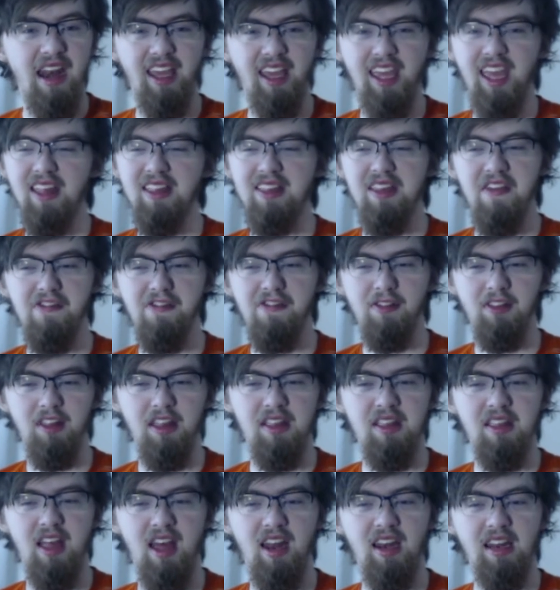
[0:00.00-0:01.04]
I can't say fully
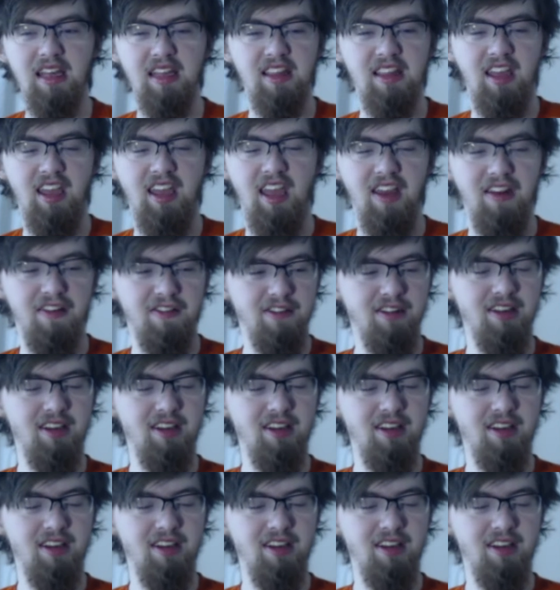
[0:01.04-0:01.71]
sad, because I can't